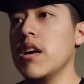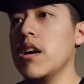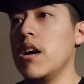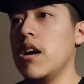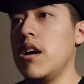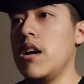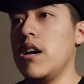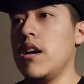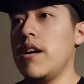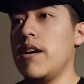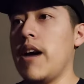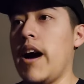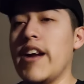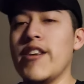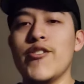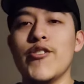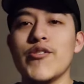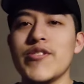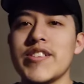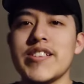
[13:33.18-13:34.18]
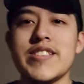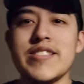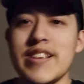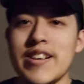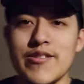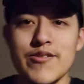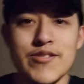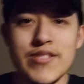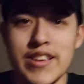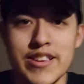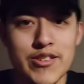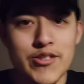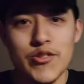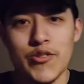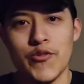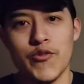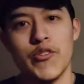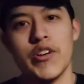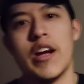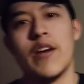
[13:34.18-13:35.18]
uh, I know this sounds like, you know,
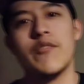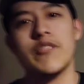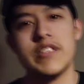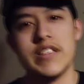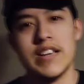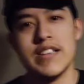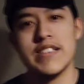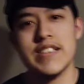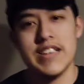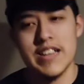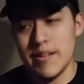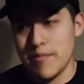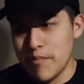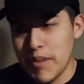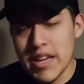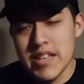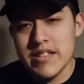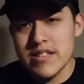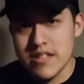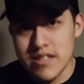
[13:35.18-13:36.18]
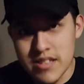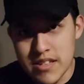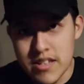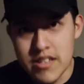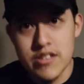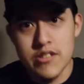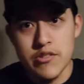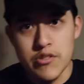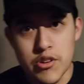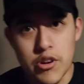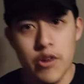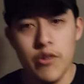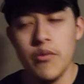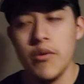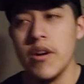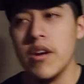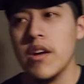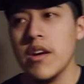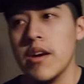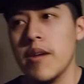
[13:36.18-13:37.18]
free advertising, and it basically is, you know.
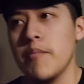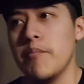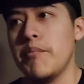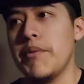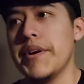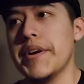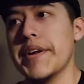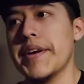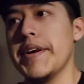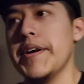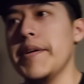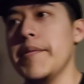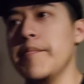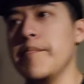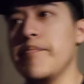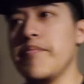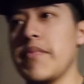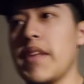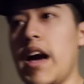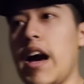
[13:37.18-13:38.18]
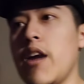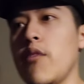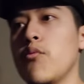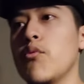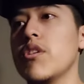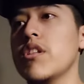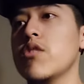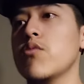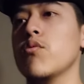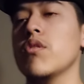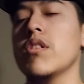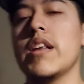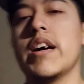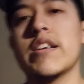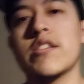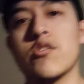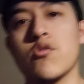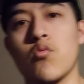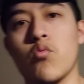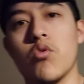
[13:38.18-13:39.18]
But um, I really would like
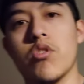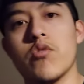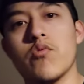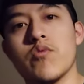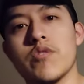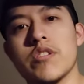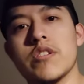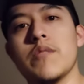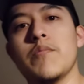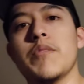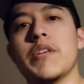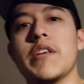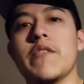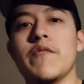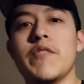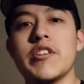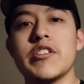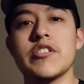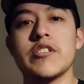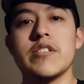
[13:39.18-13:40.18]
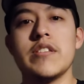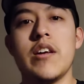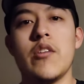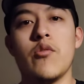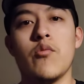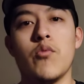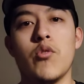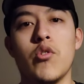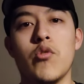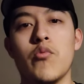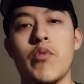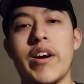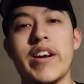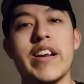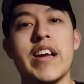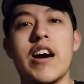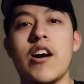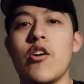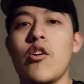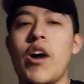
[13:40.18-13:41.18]
to work with somebody eventually down the road. Right
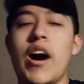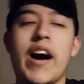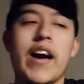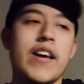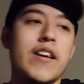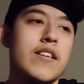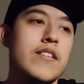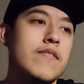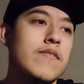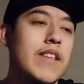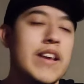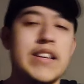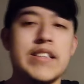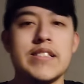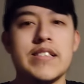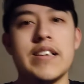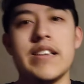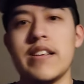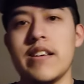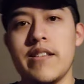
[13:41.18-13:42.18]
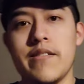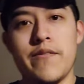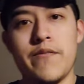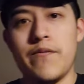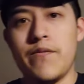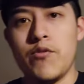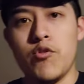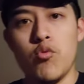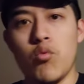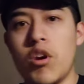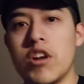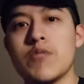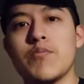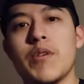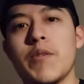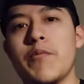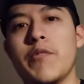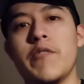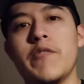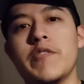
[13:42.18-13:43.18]
now, I like I said, if you watched my
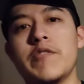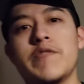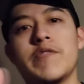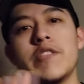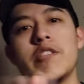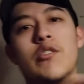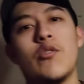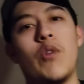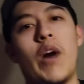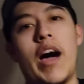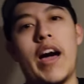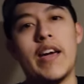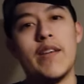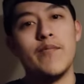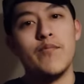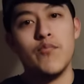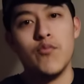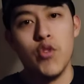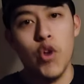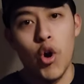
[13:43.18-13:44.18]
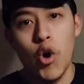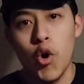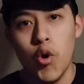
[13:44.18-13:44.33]
previous video, I am no,